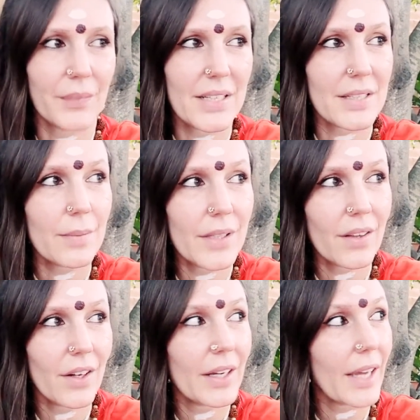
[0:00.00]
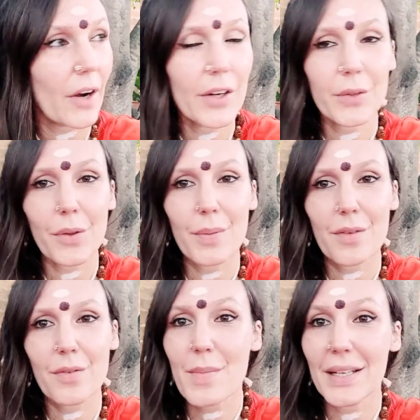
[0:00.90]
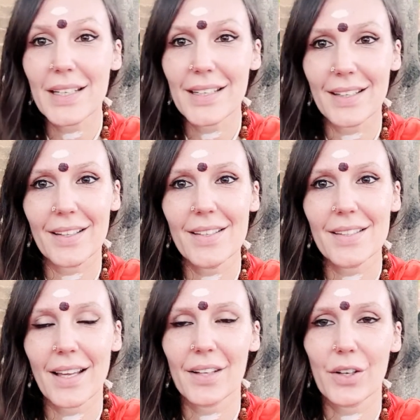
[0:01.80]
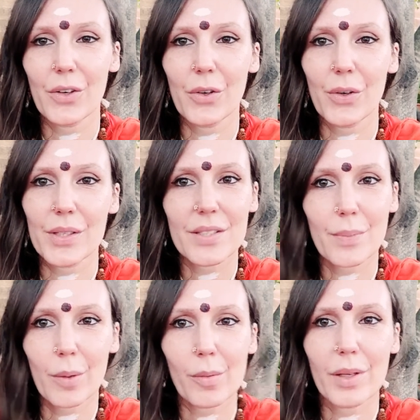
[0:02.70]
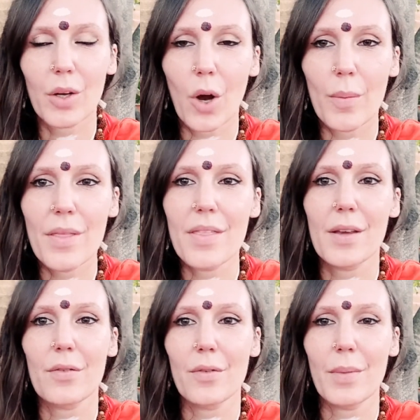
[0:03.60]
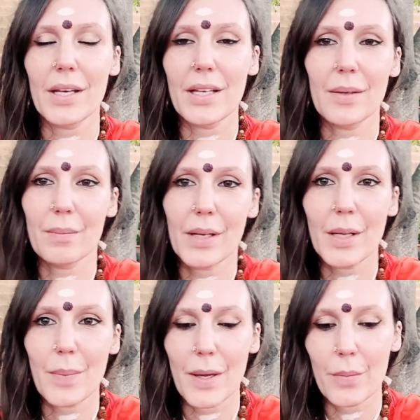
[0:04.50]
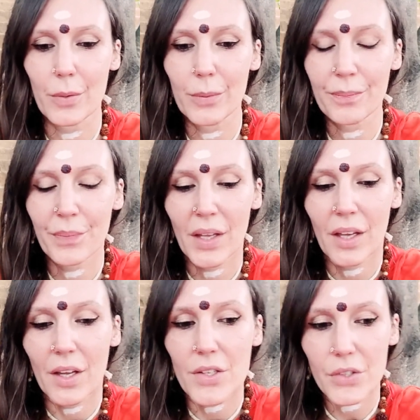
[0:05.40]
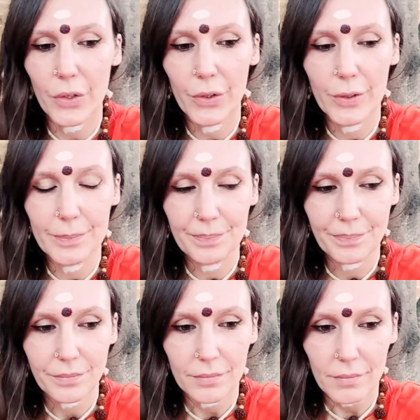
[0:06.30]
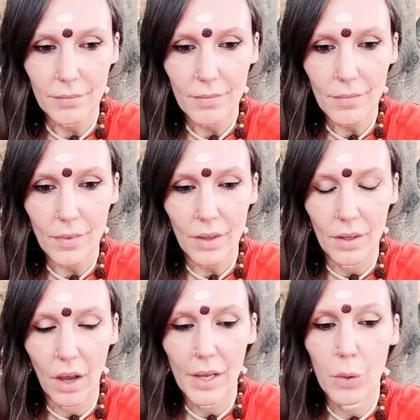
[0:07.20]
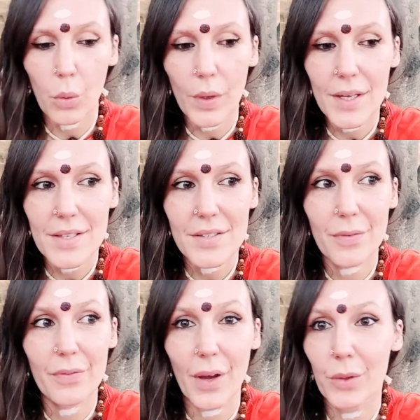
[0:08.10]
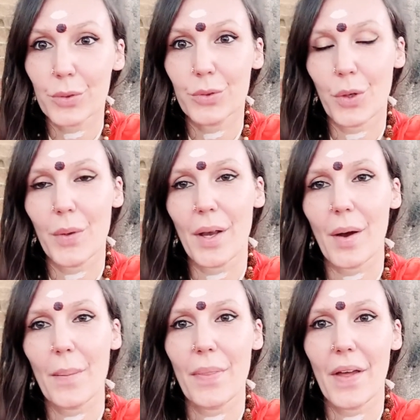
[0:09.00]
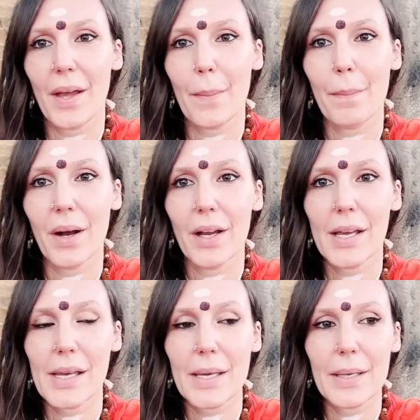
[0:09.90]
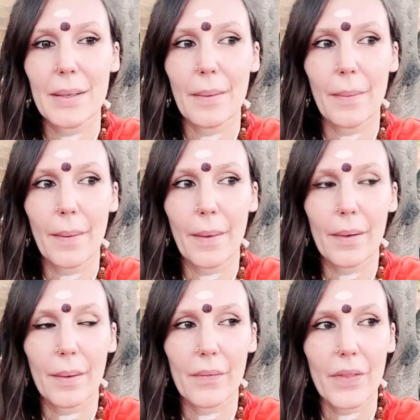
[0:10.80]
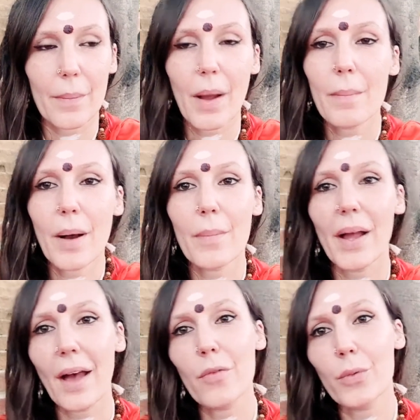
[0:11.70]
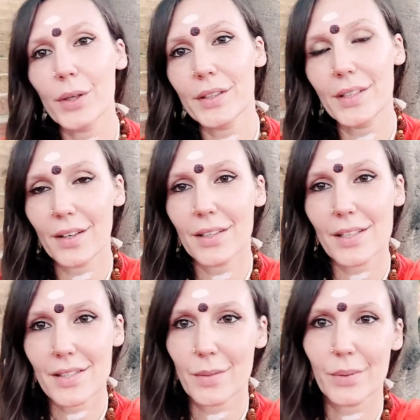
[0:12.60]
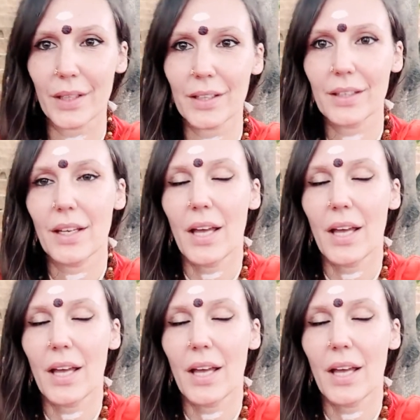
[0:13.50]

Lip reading: It's something that I carried with me for many years, and I know it's probably a common thing for many, many people. So I always felt growing up that my mum, I have one younger sibling.